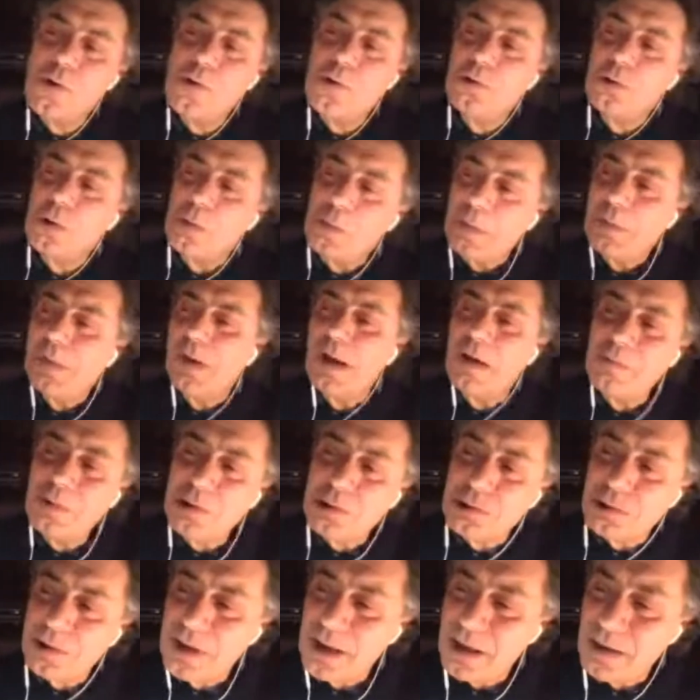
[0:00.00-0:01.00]
the people I was
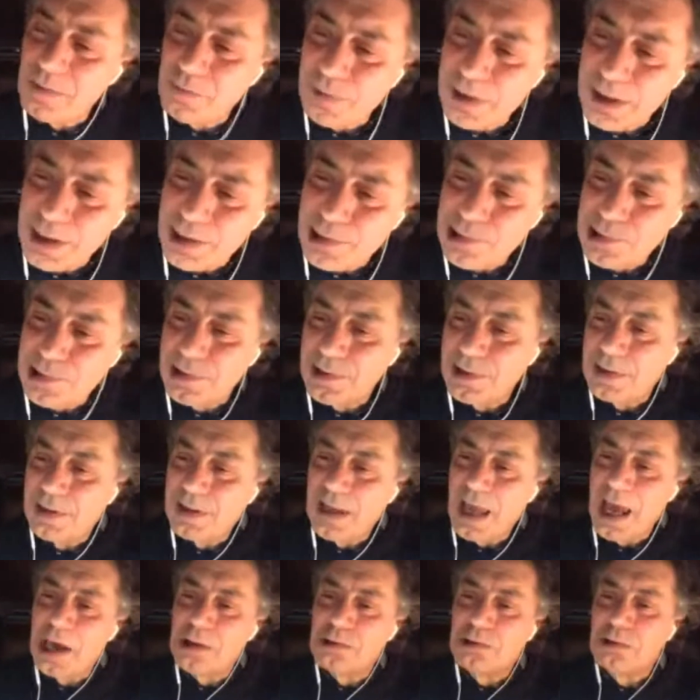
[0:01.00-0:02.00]
staying with
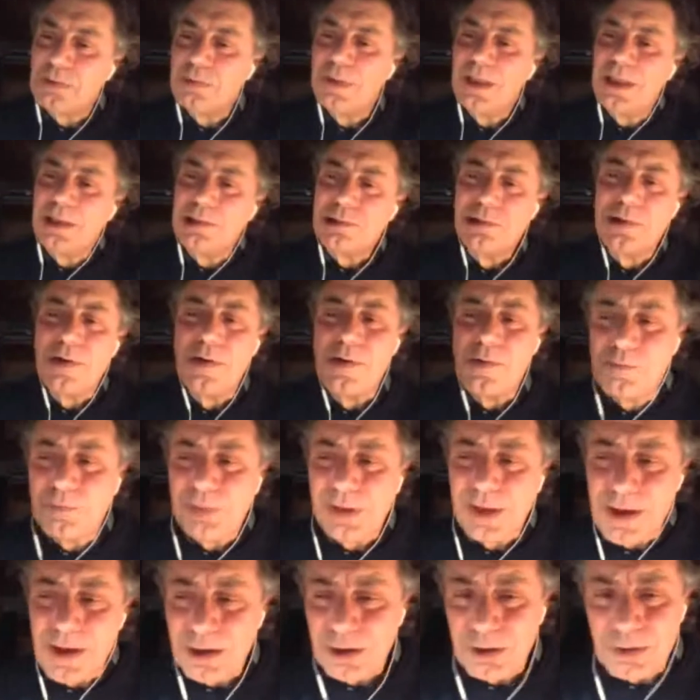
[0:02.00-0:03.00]
asked me, "So,
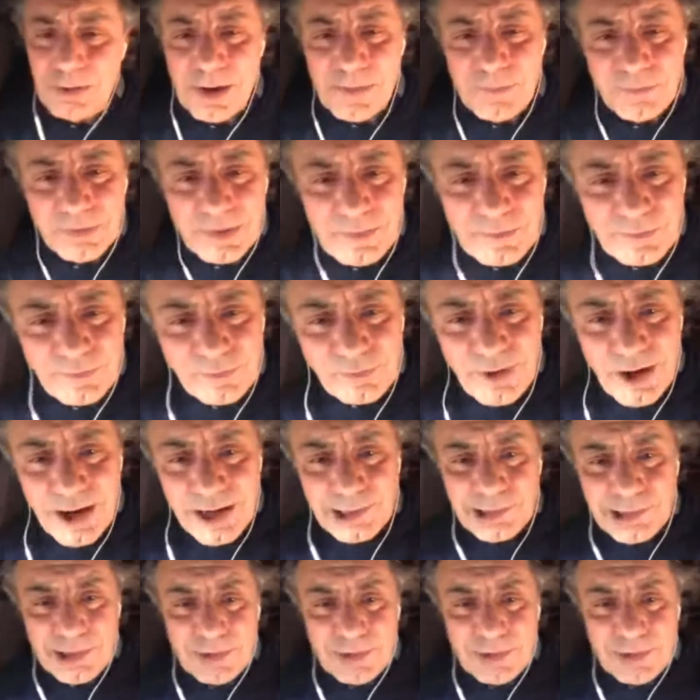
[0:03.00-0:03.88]
Pierre, you are from France.